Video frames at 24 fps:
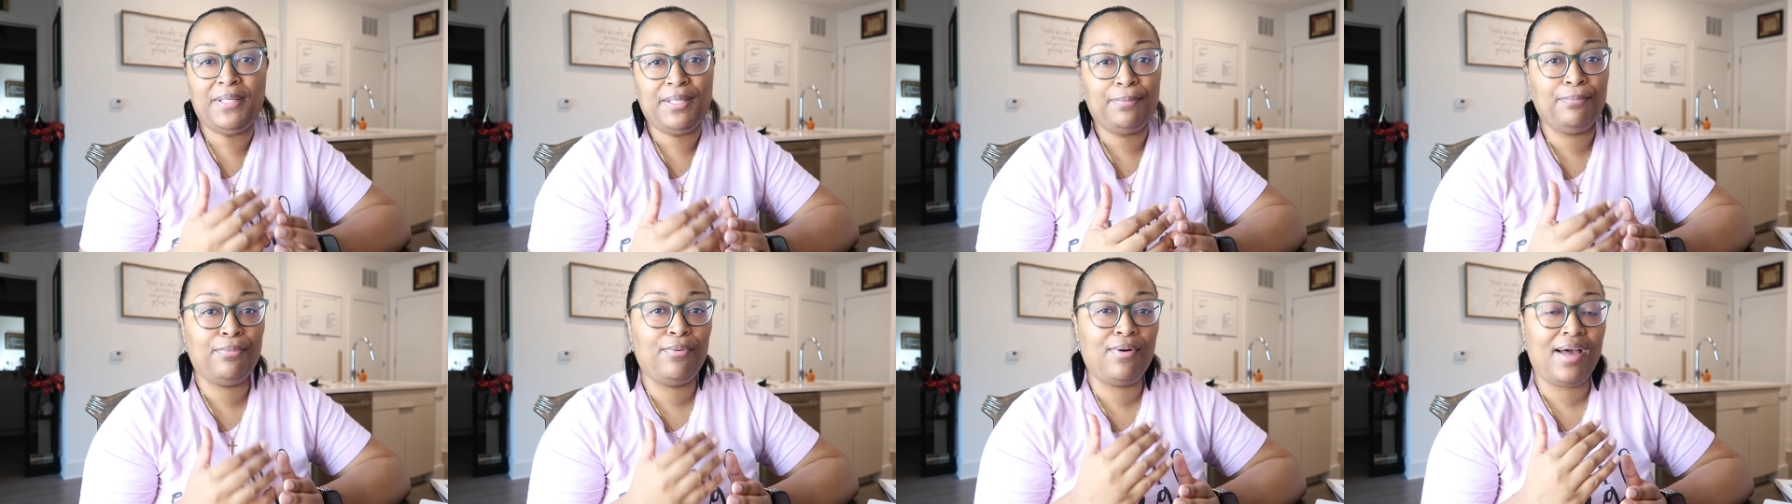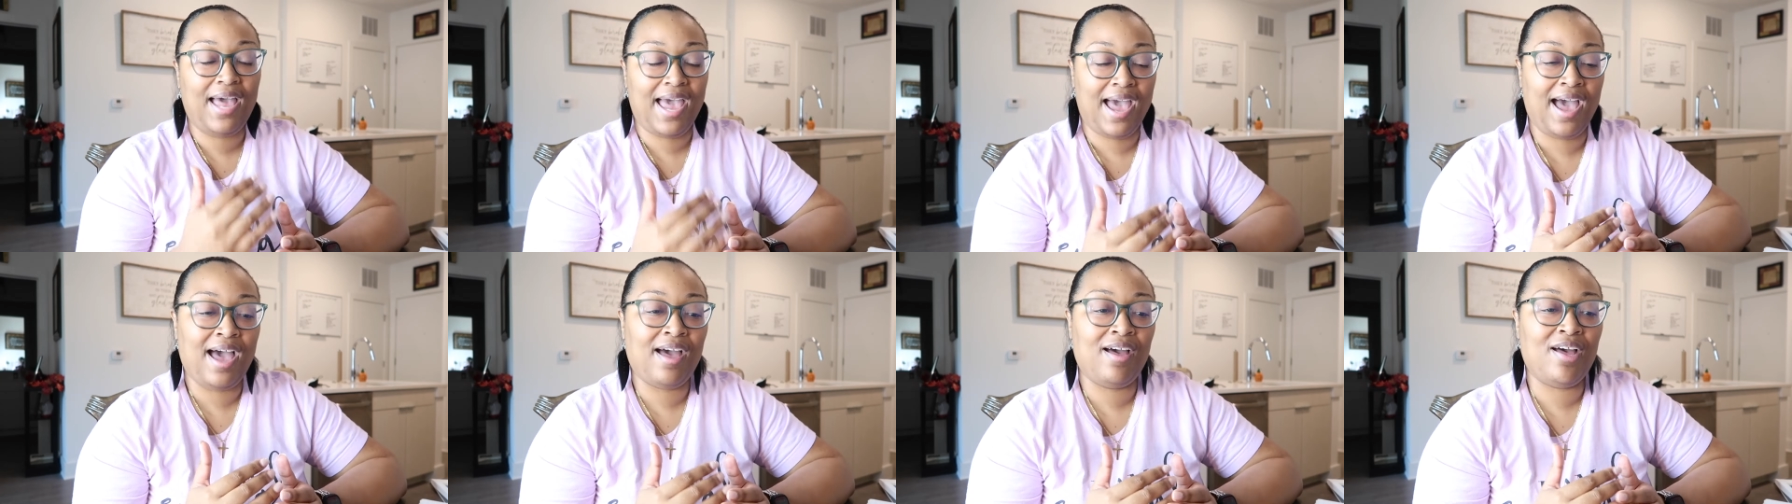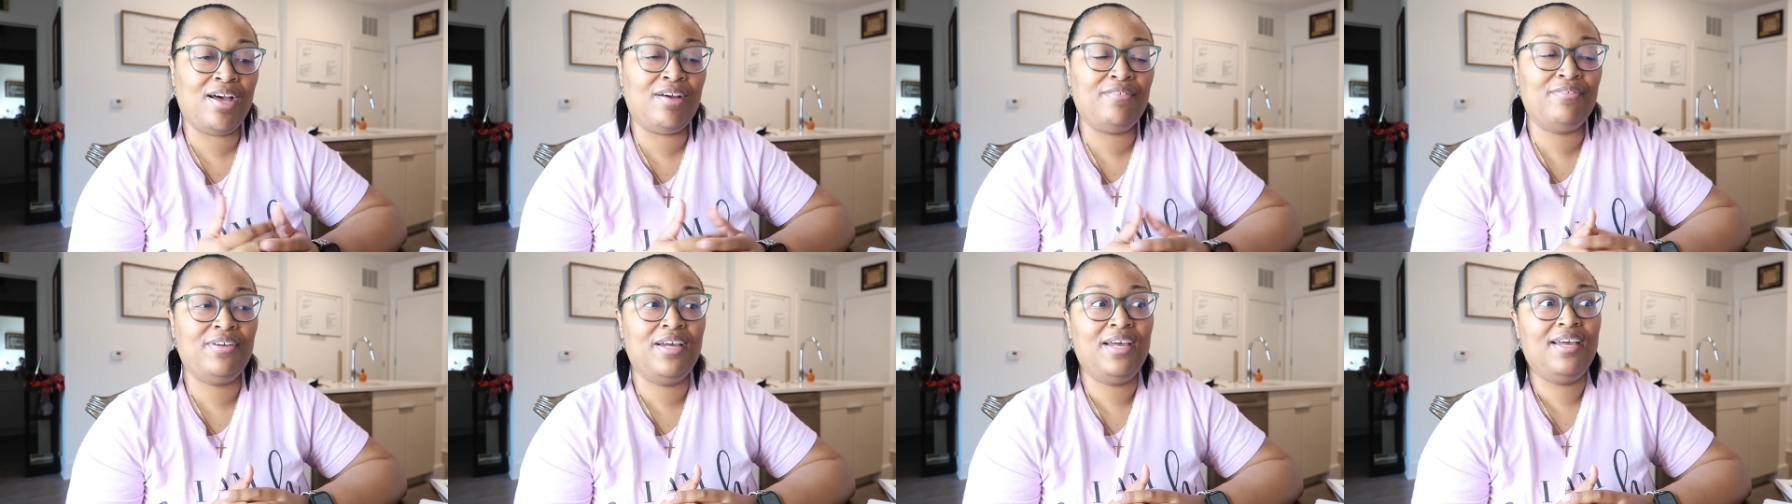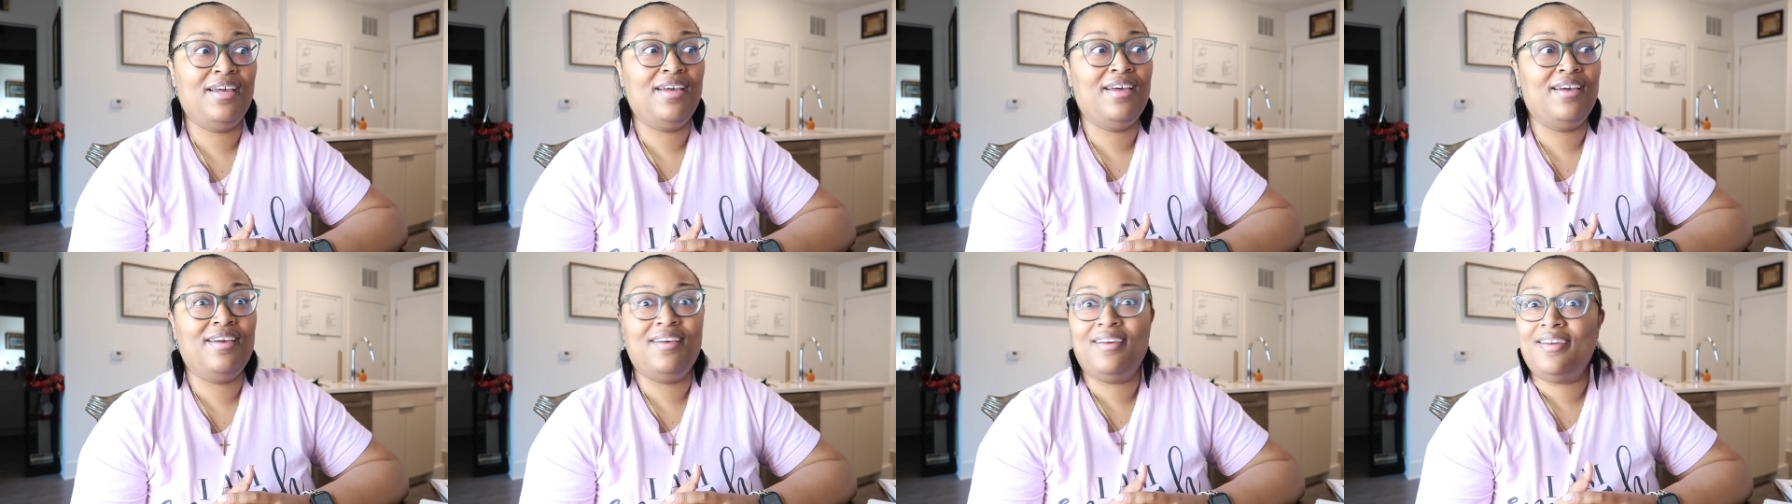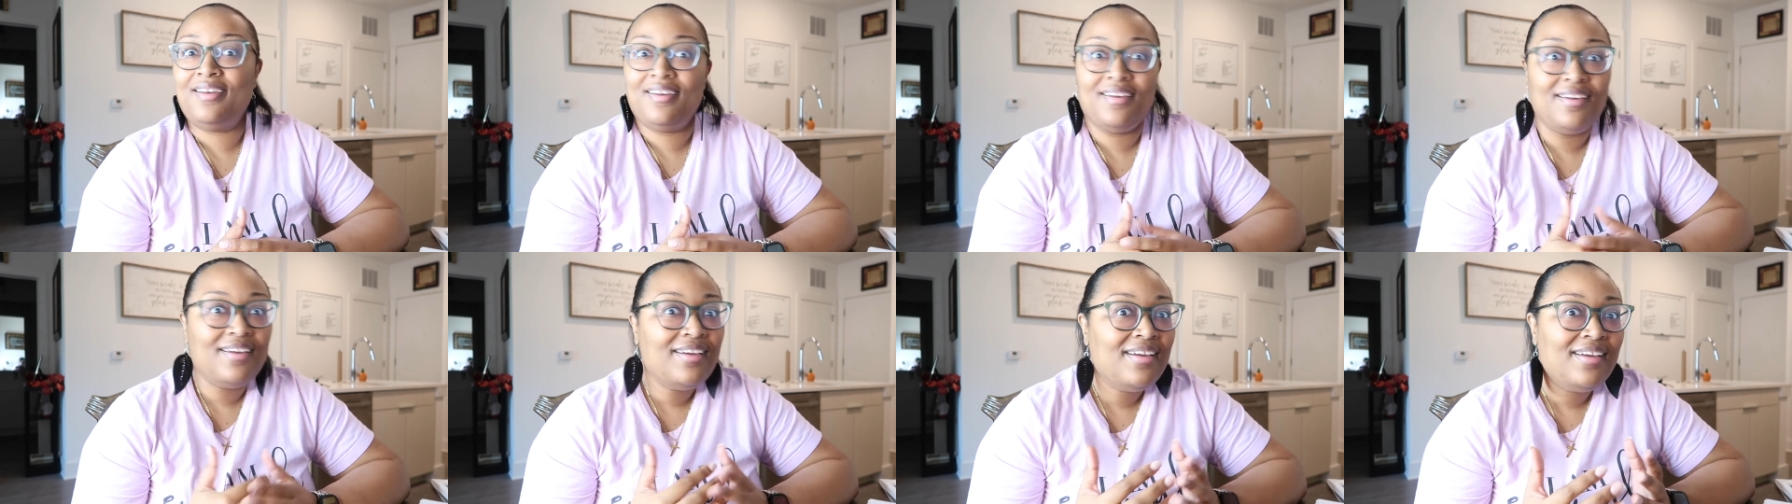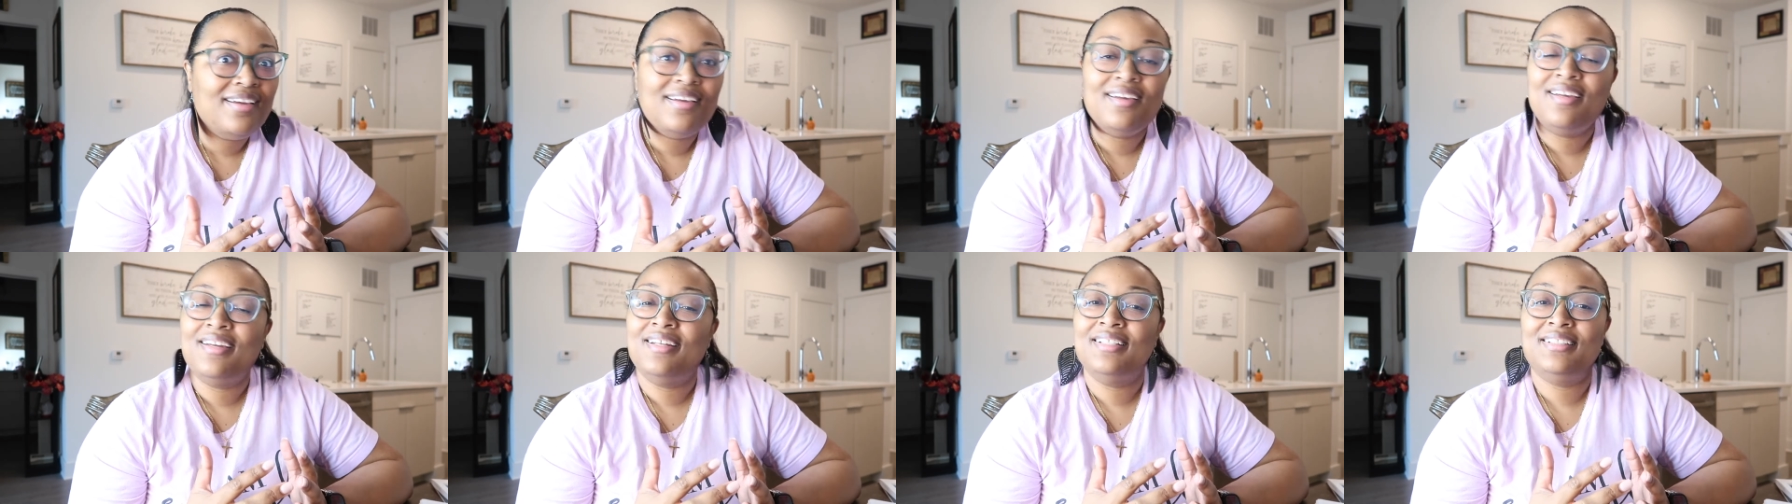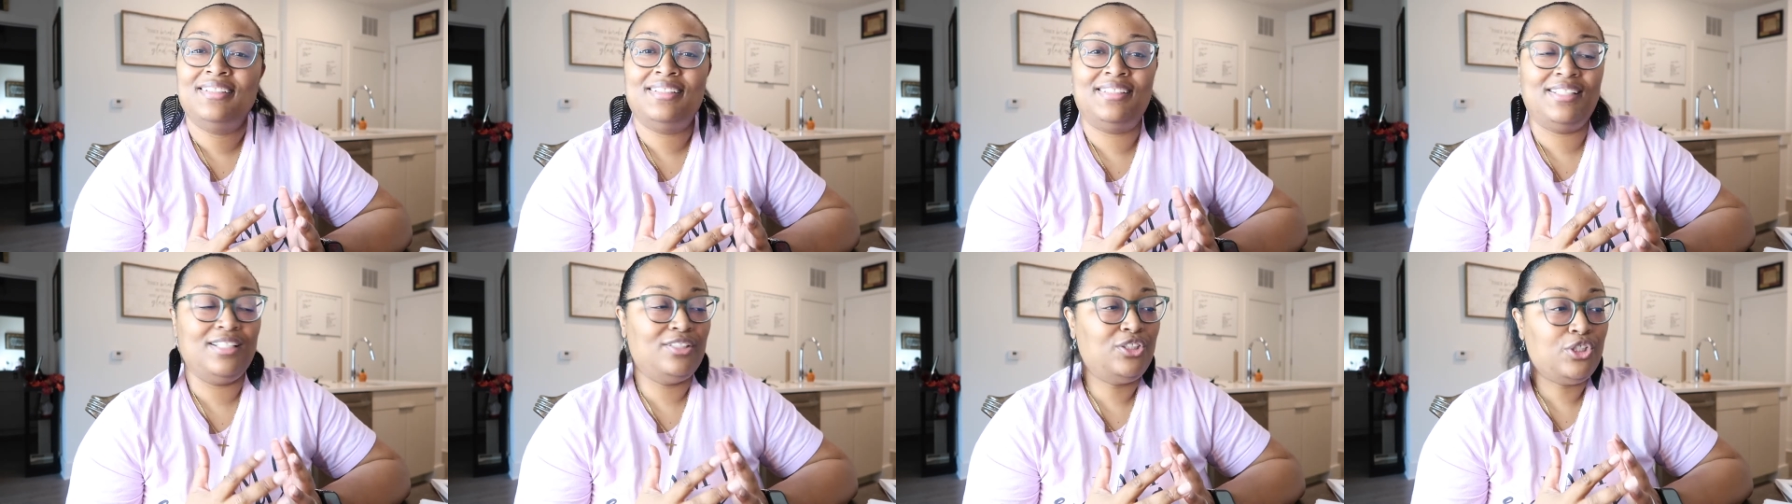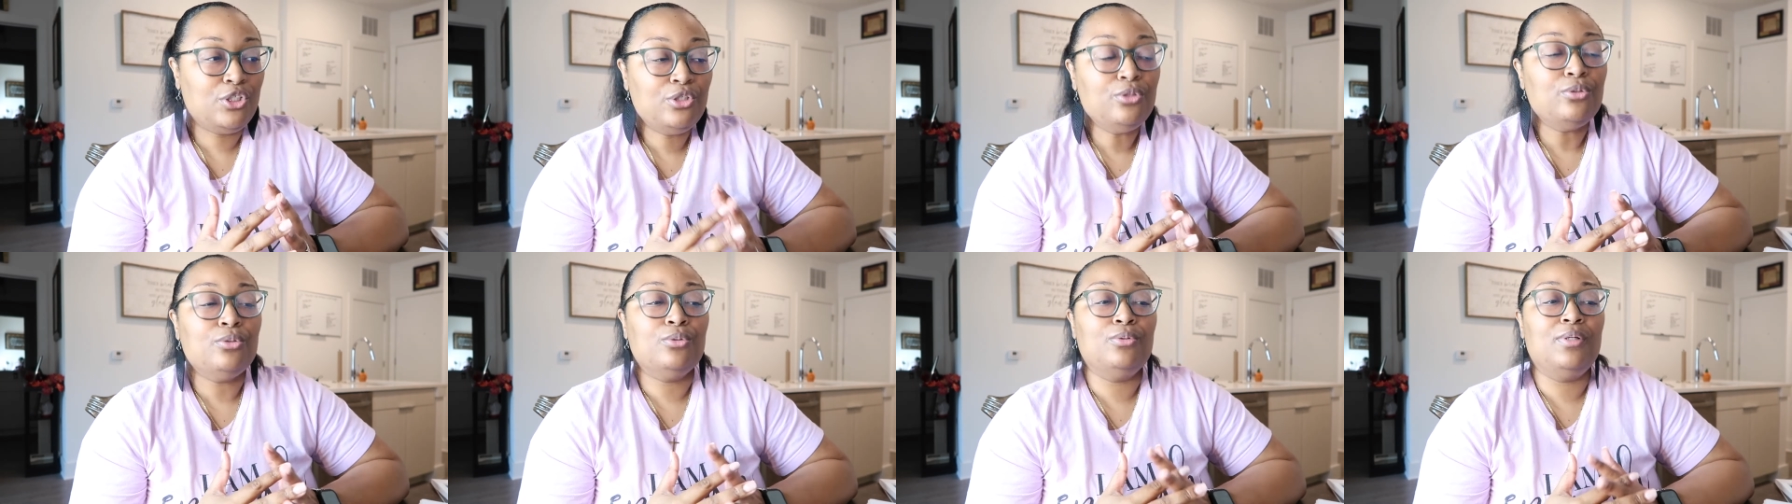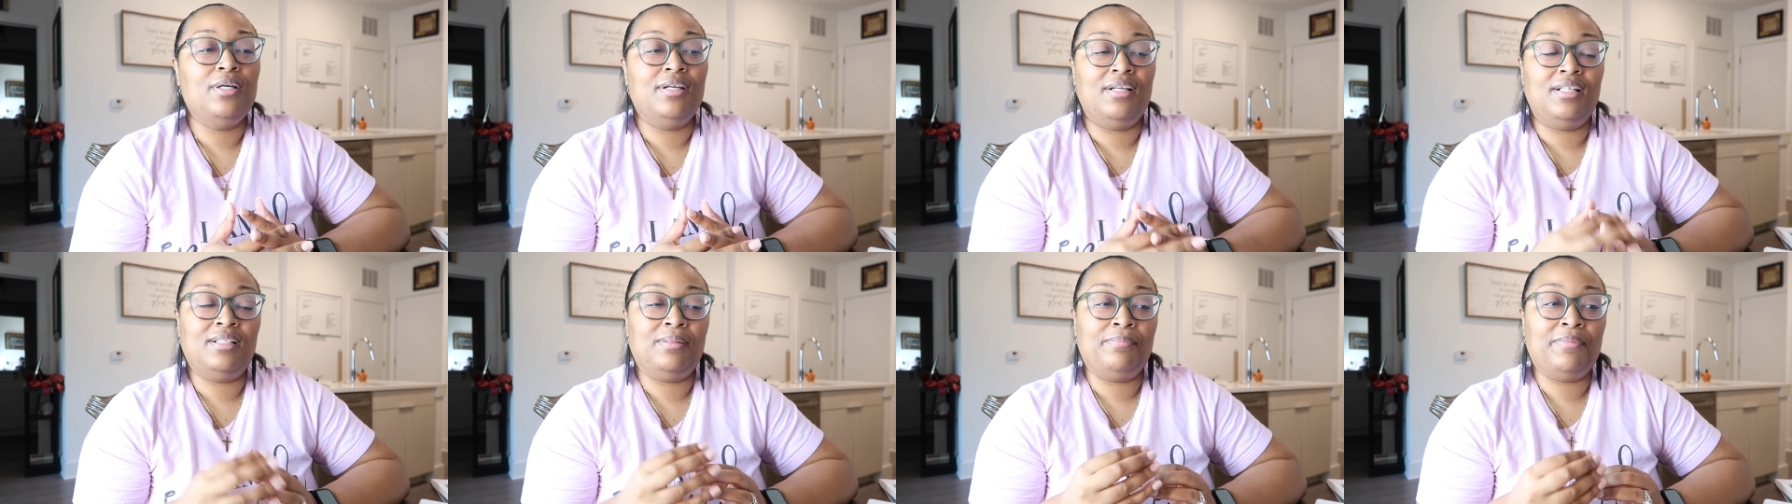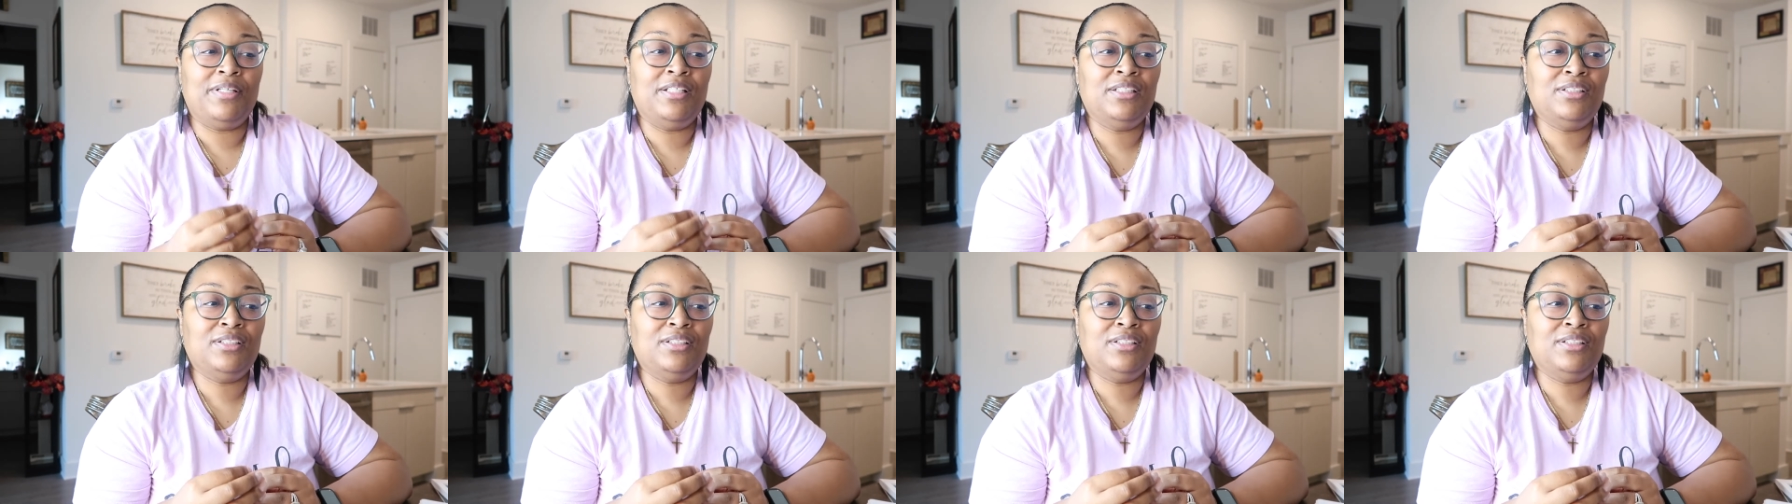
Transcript: people have to do um,